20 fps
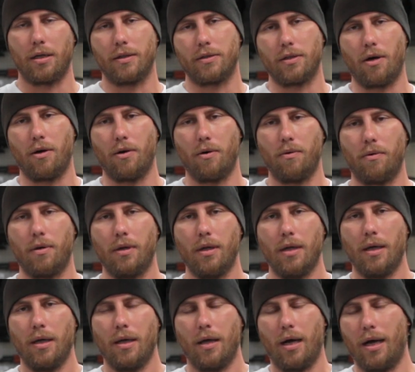its own.
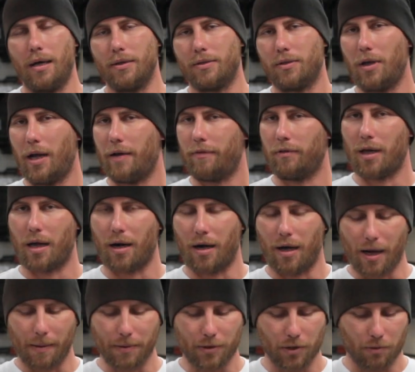So you have a lot of
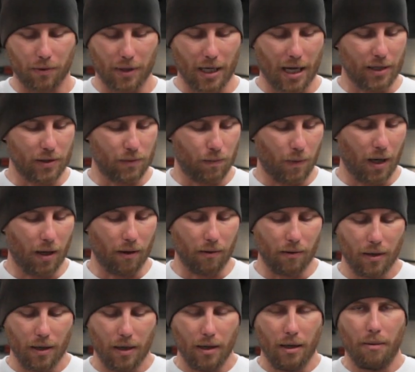options with that as well.
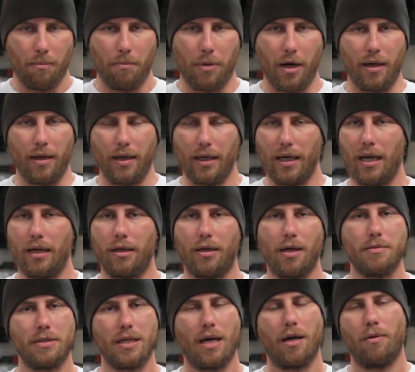But again, it
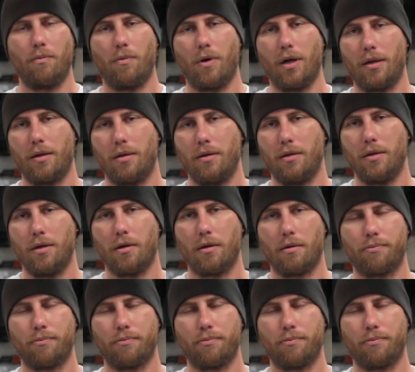comes down to what your